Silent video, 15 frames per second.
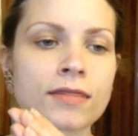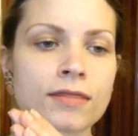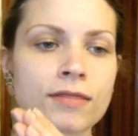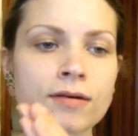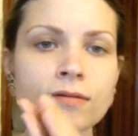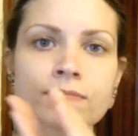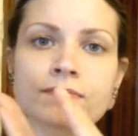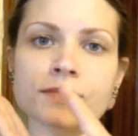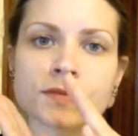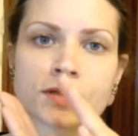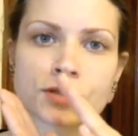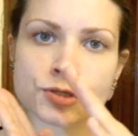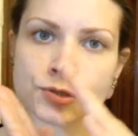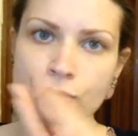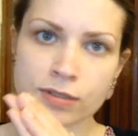the, the,
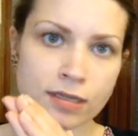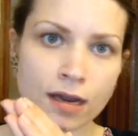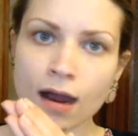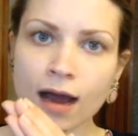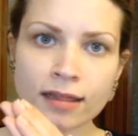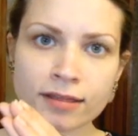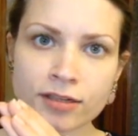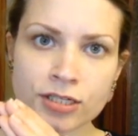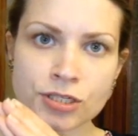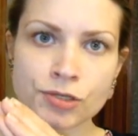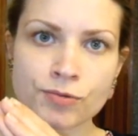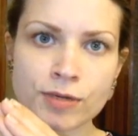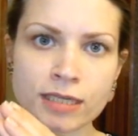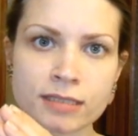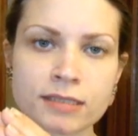the ultra
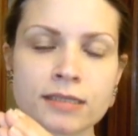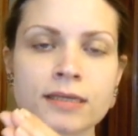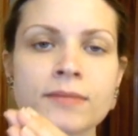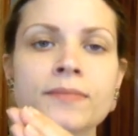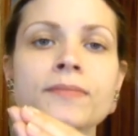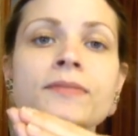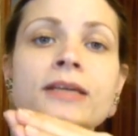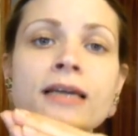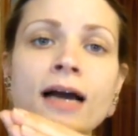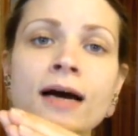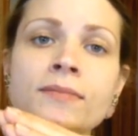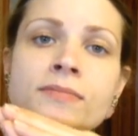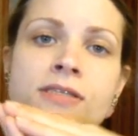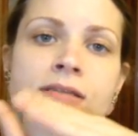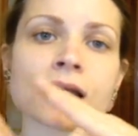suede
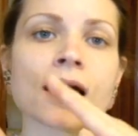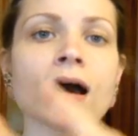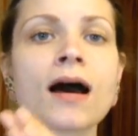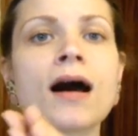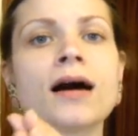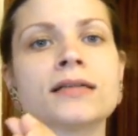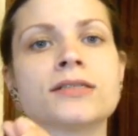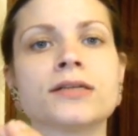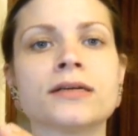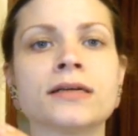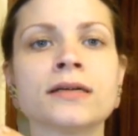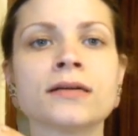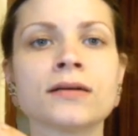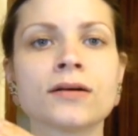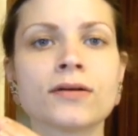becomes harder
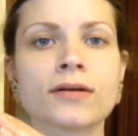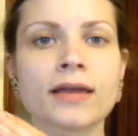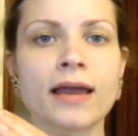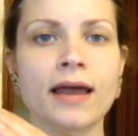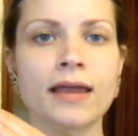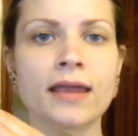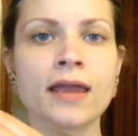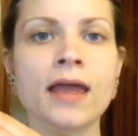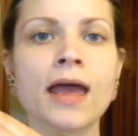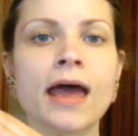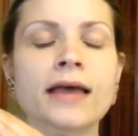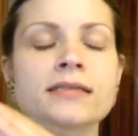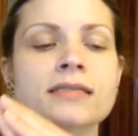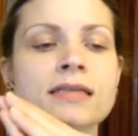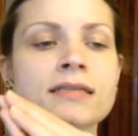okay
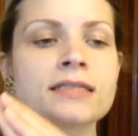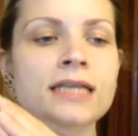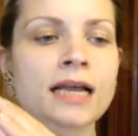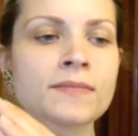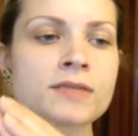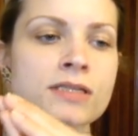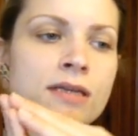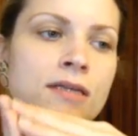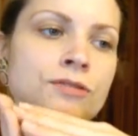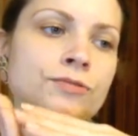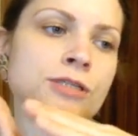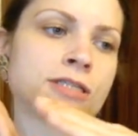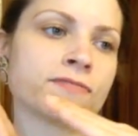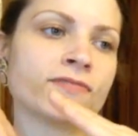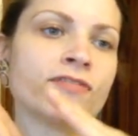and sometimes it
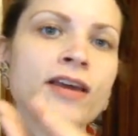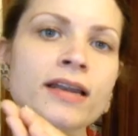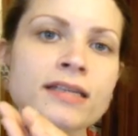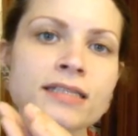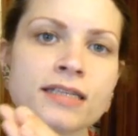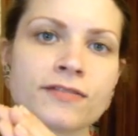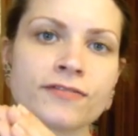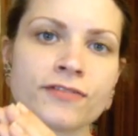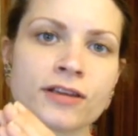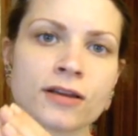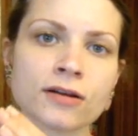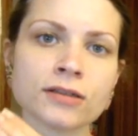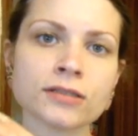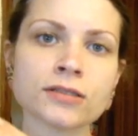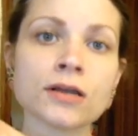was very
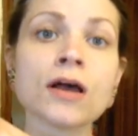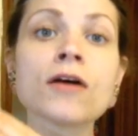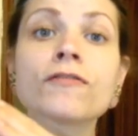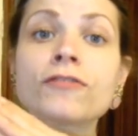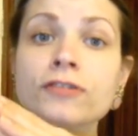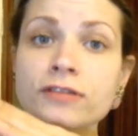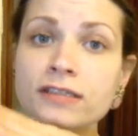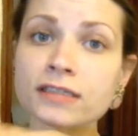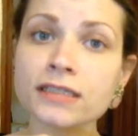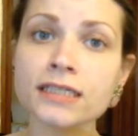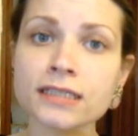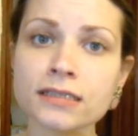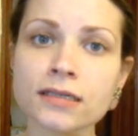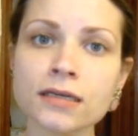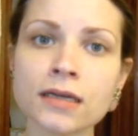difficult for the
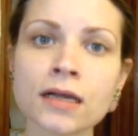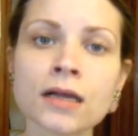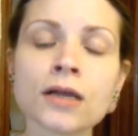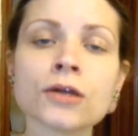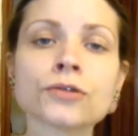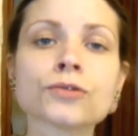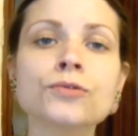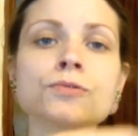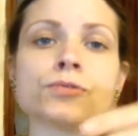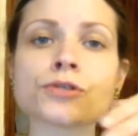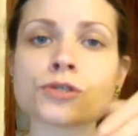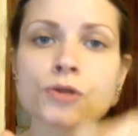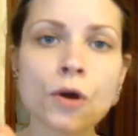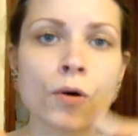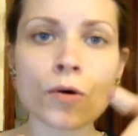needle to
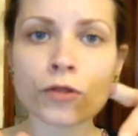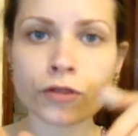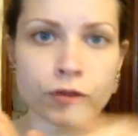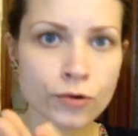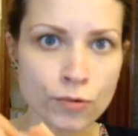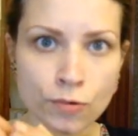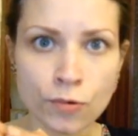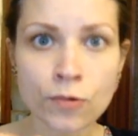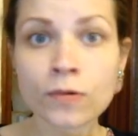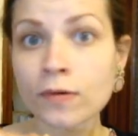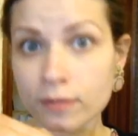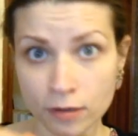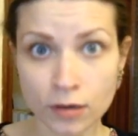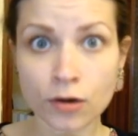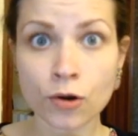sew through
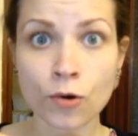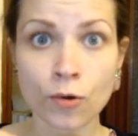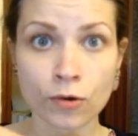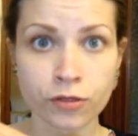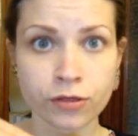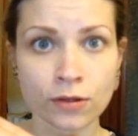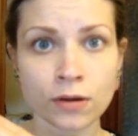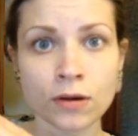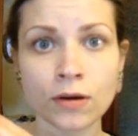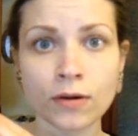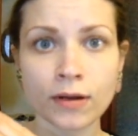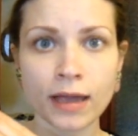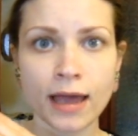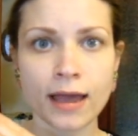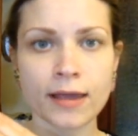the cloth
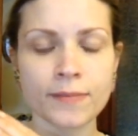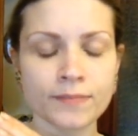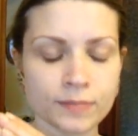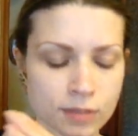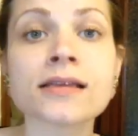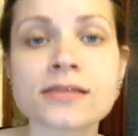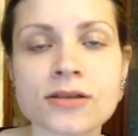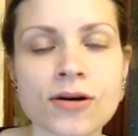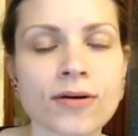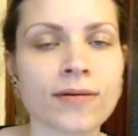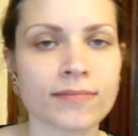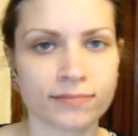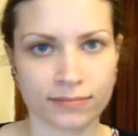okay so